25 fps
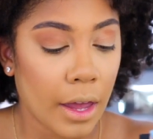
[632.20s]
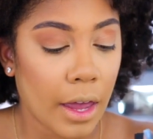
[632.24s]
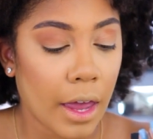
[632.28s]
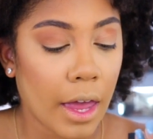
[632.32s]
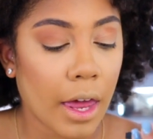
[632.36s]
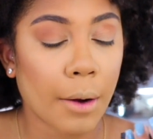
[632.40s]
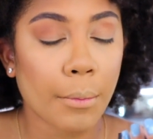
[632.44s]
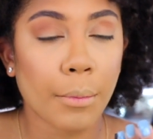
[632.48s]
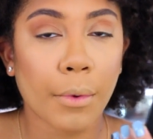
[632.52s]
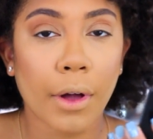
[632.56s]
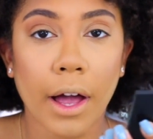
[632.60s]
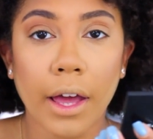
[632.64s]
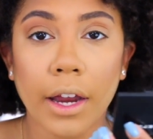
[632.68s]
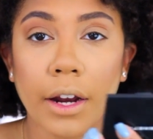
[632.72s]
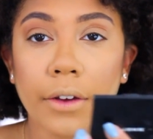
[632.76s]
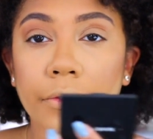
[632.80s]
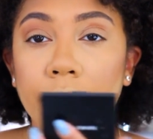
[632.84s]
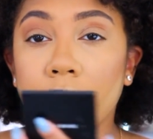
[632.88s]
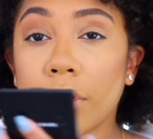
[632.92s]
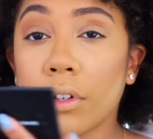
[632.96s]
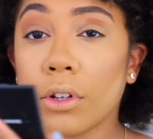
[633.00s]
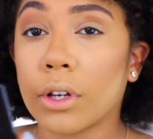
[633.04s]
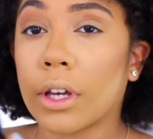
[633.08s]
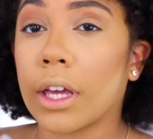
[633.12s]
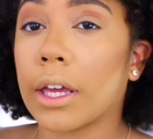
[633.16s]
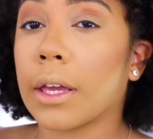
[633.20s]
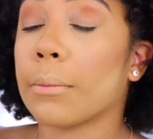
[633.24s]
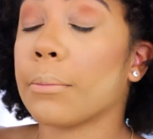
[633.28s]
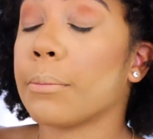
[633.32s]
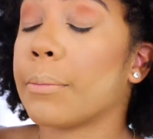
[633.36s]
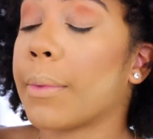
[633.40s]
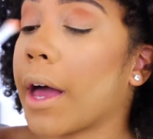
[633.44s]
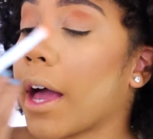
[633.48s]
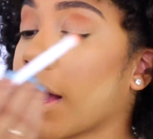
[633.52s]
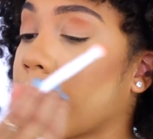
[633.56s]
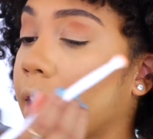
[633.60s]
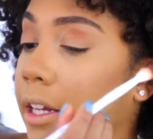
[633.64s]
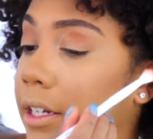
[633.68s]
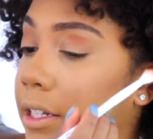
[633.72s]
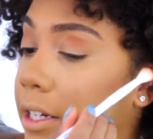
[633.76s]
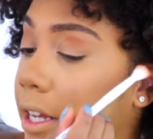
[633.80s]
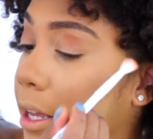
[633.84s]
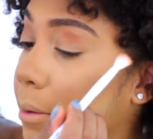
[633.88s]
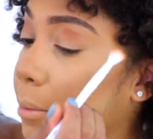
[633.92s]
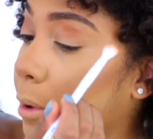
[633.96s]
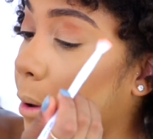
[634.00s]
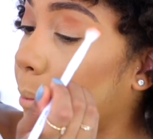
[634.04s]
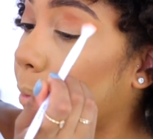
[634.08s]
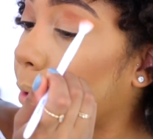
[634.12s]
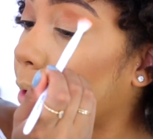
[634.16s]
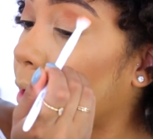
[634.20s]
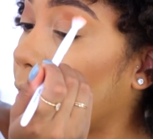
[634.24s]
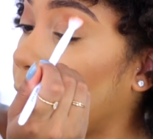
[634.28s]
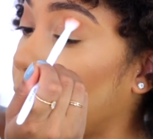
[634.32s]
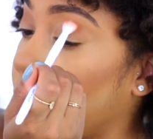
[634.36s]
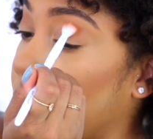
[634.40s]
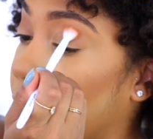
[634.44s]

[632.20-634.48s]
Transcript: And I'm kind of looking back, like taking my mirror and